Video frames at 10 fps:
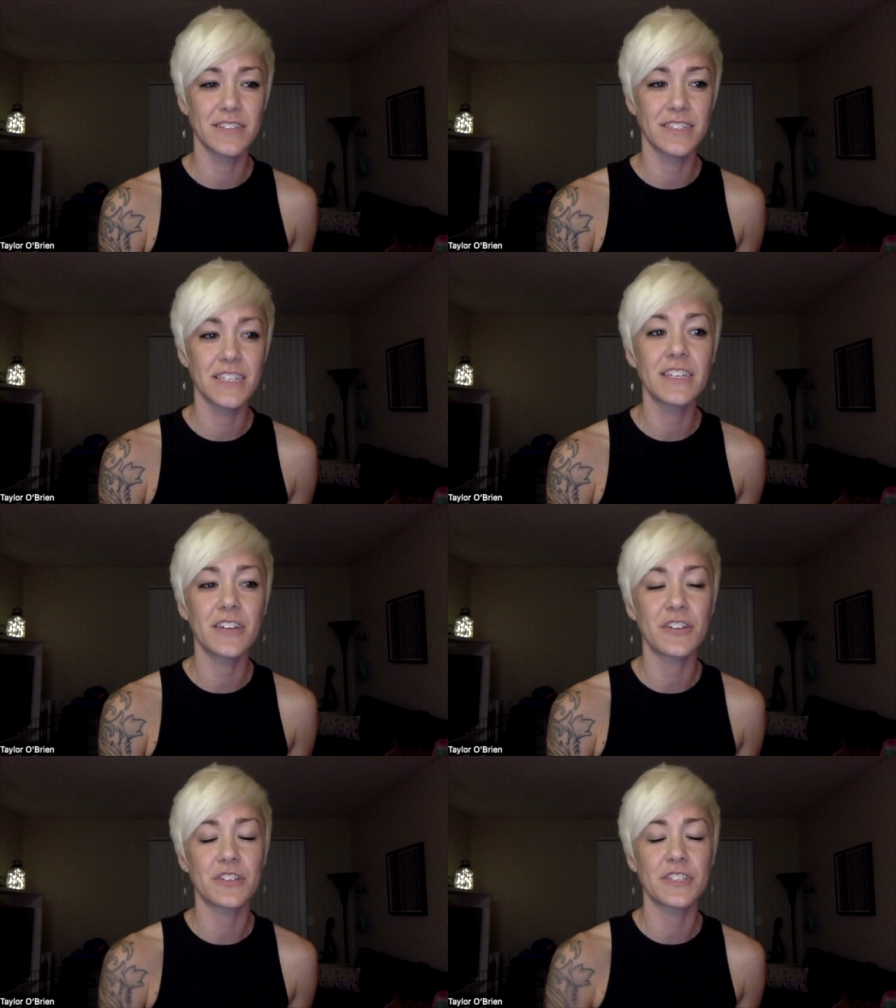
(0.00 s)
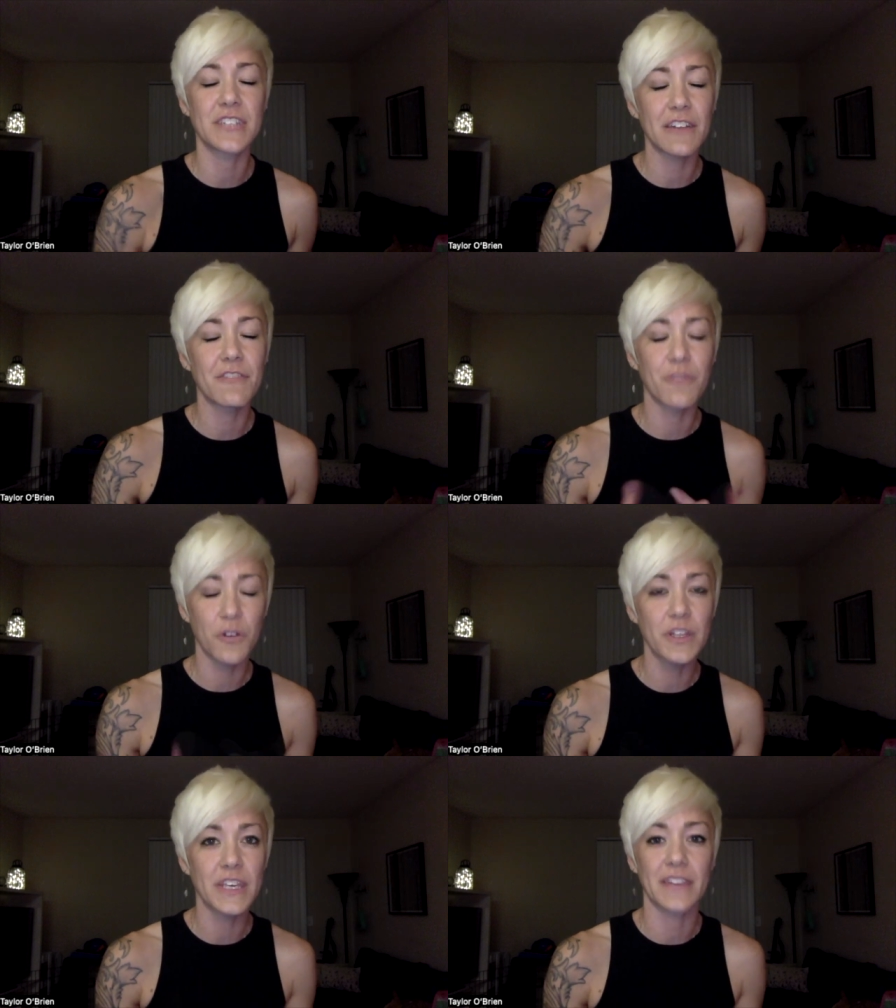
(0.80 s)
didn't understand
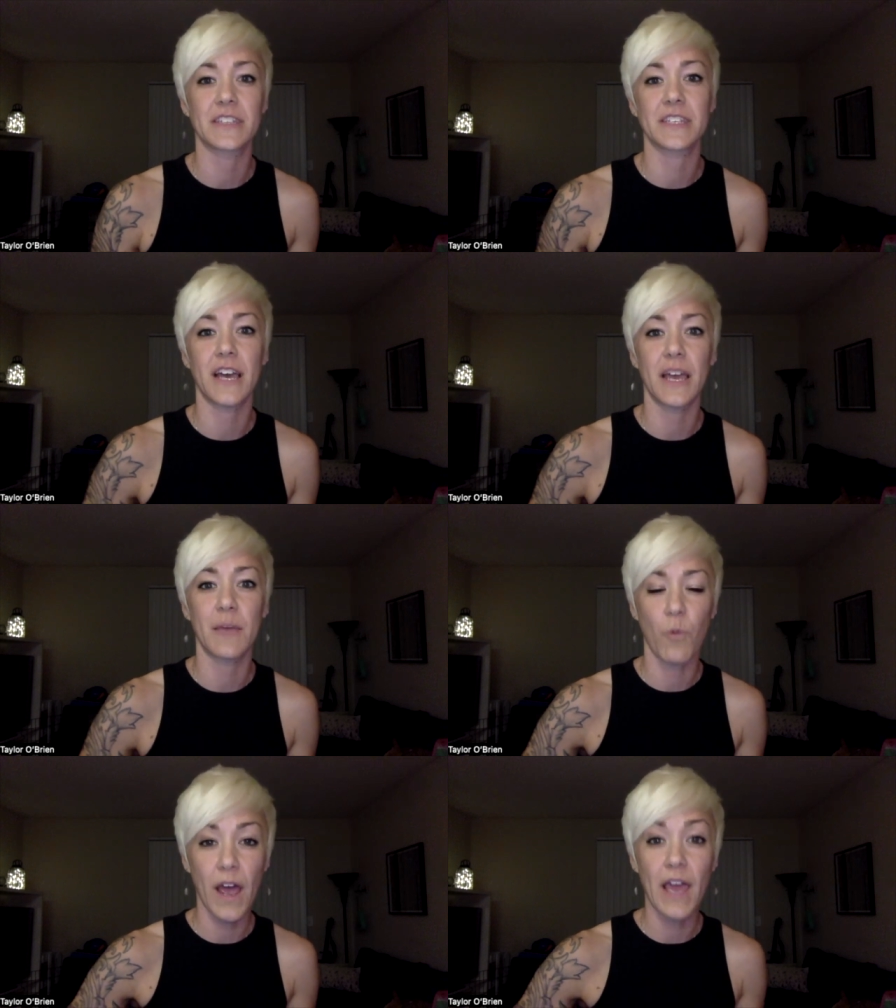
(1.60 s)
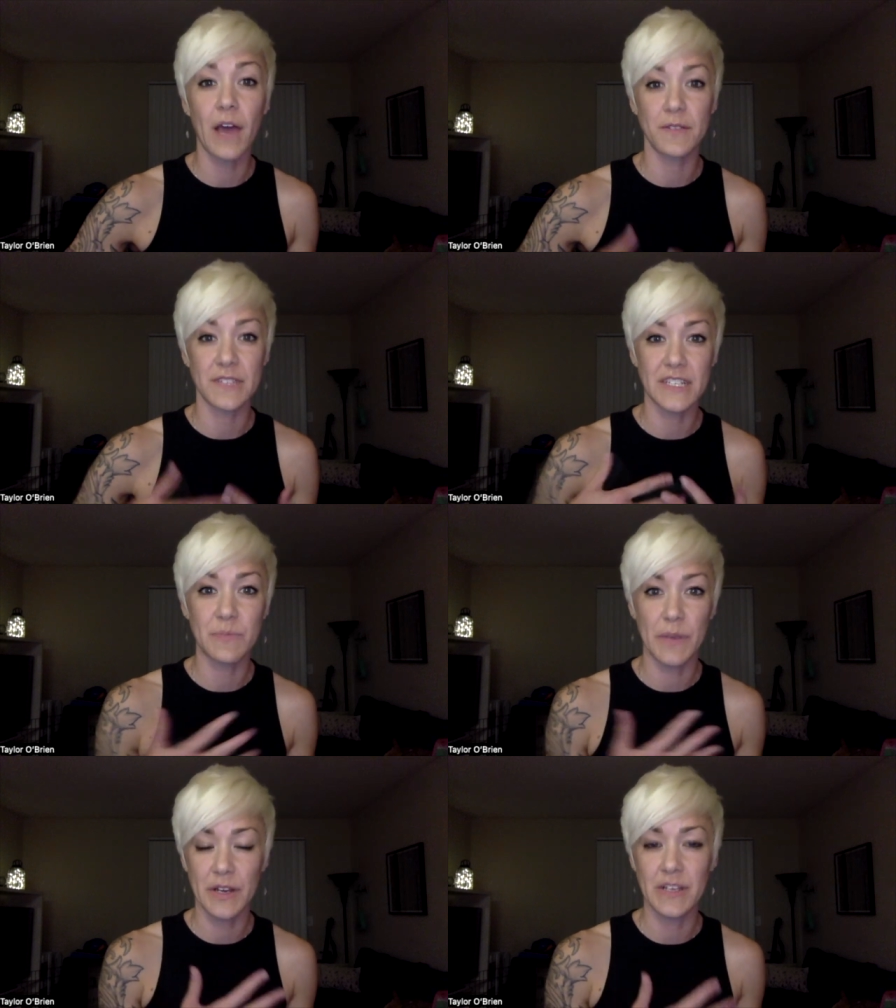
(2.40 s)
fully at the time why I was
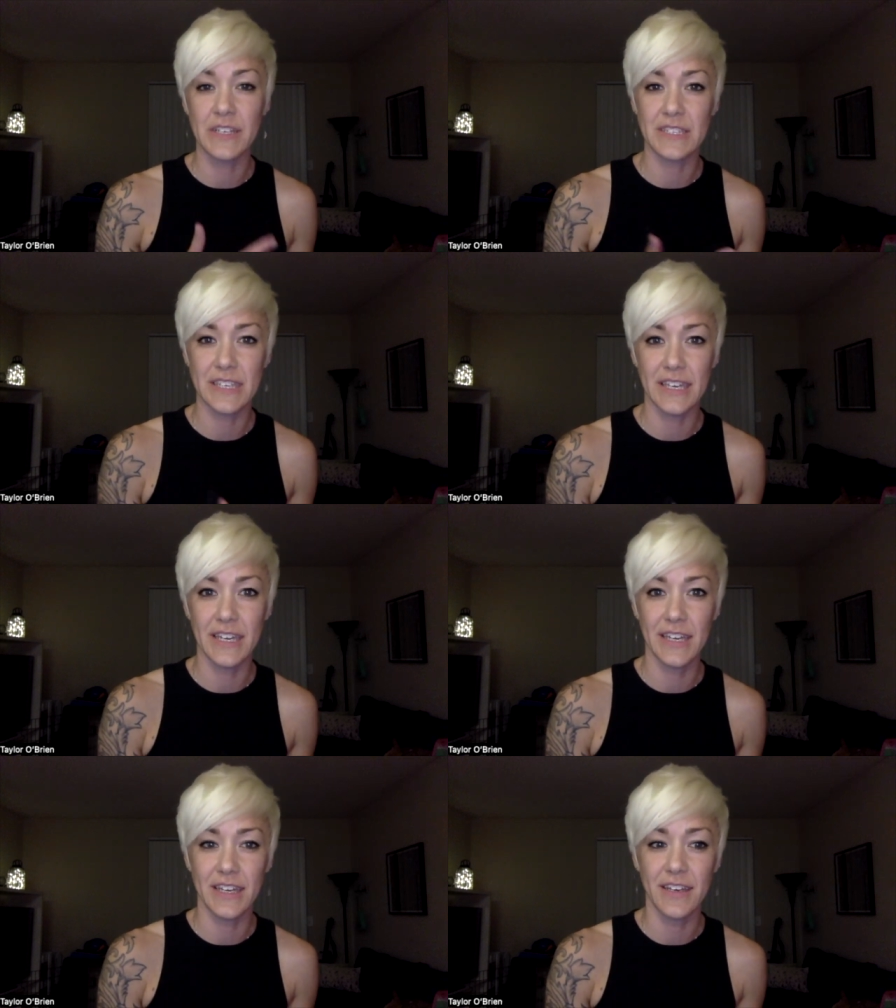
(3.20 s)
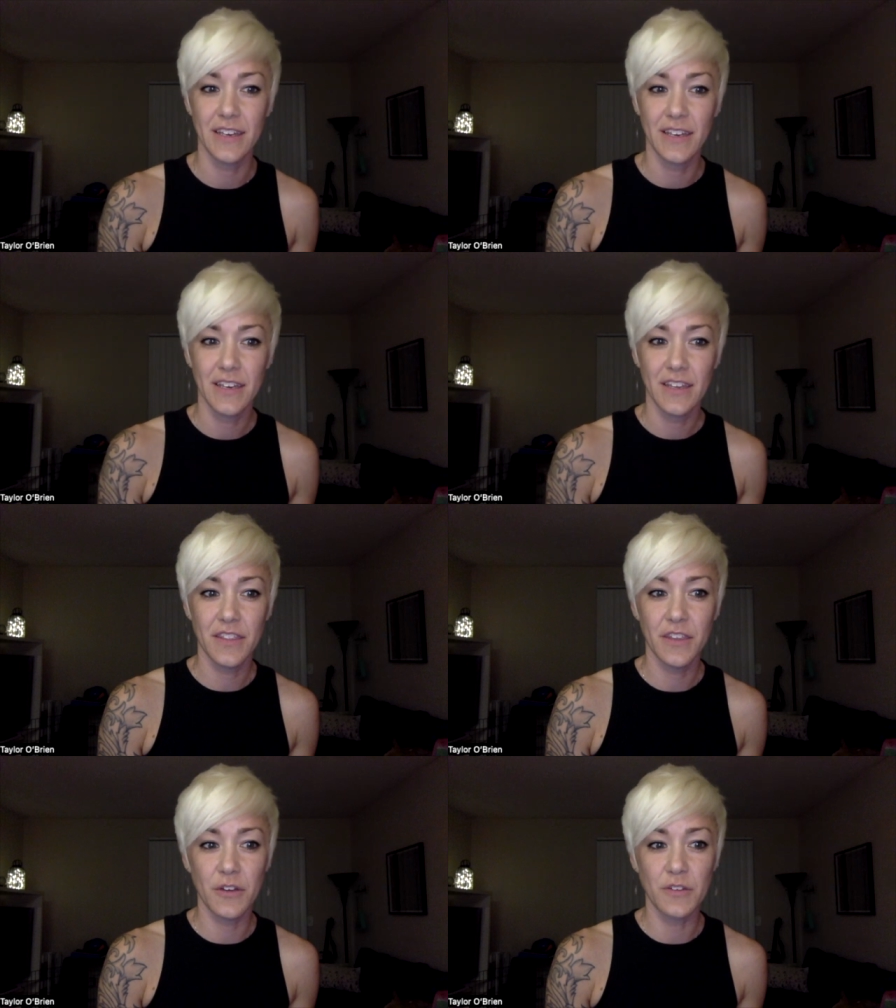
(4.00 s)
experiencing
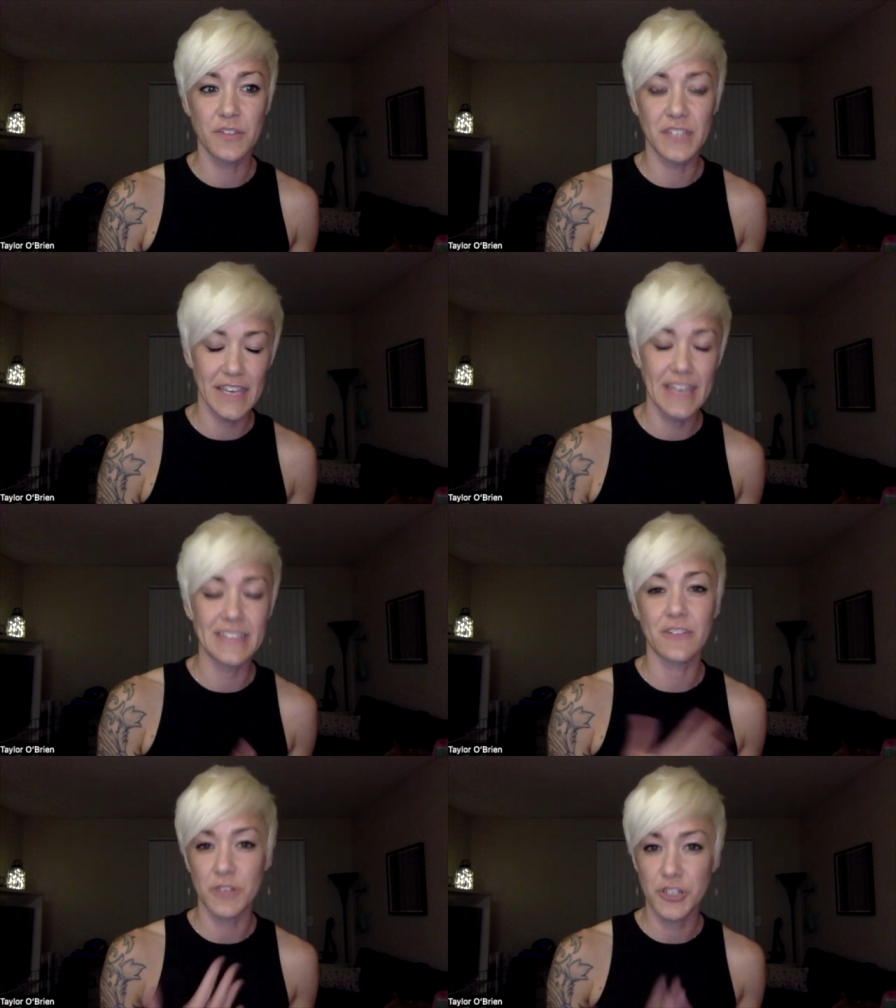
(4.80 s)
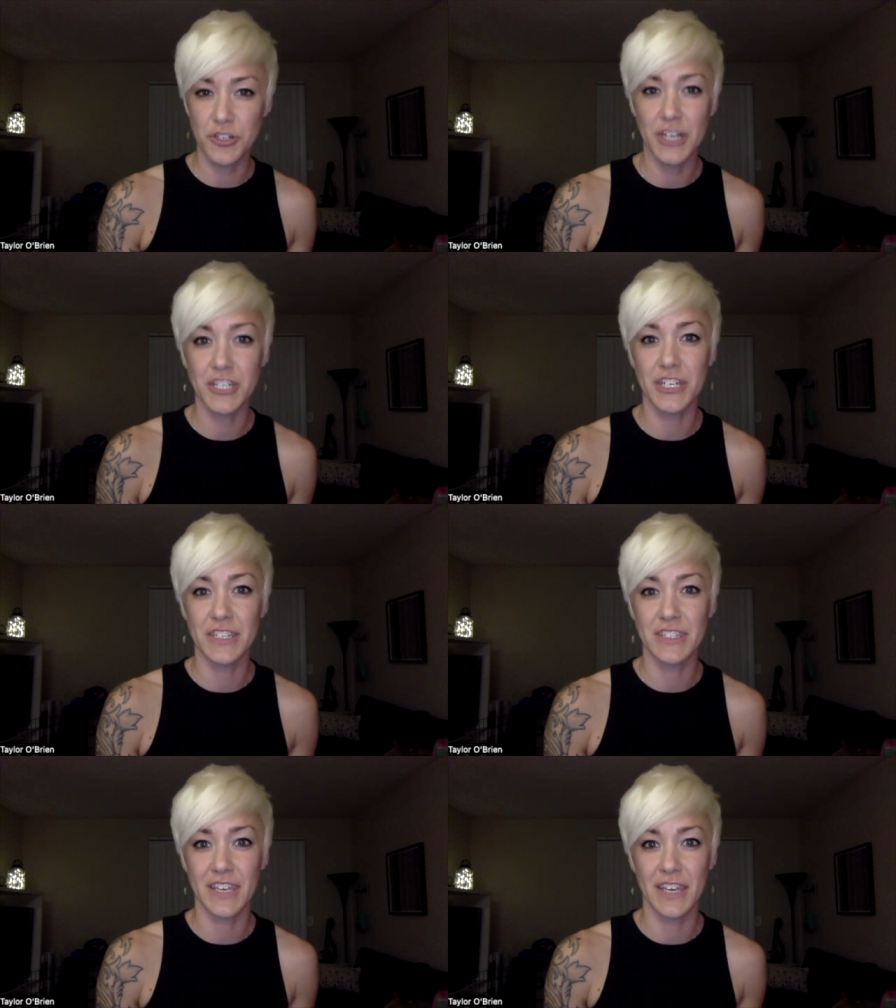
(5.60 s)
those delays and
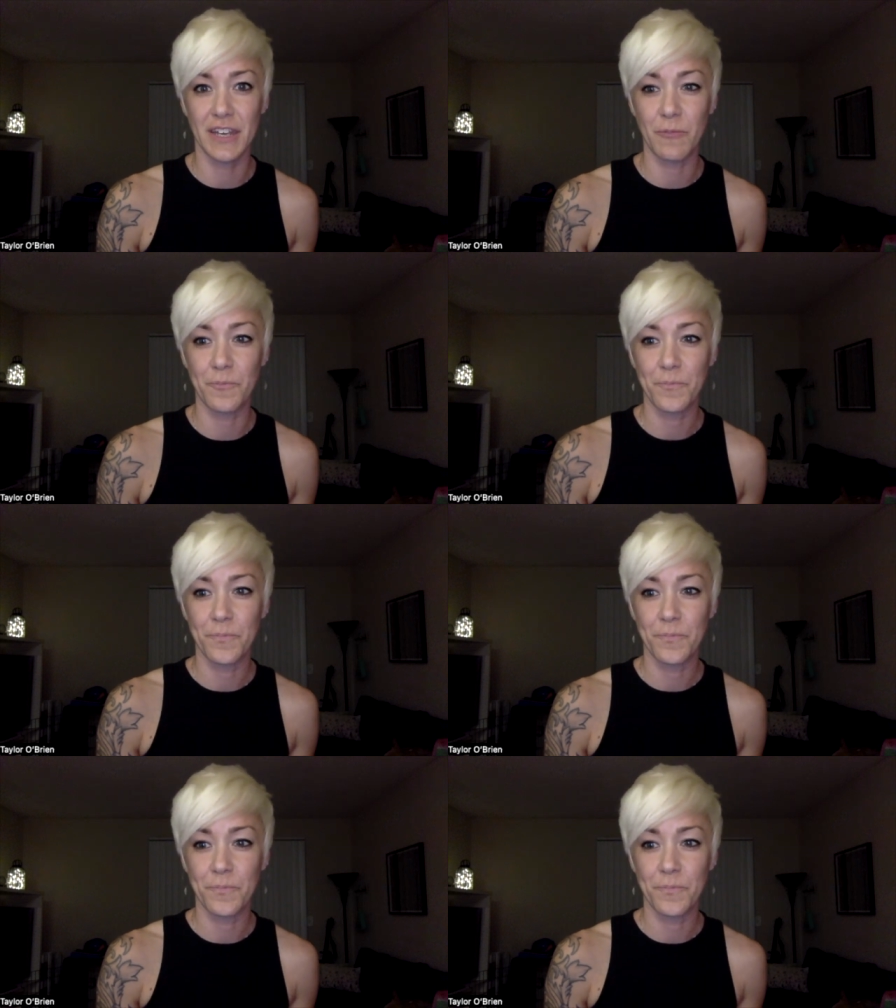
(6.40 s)
restrictions and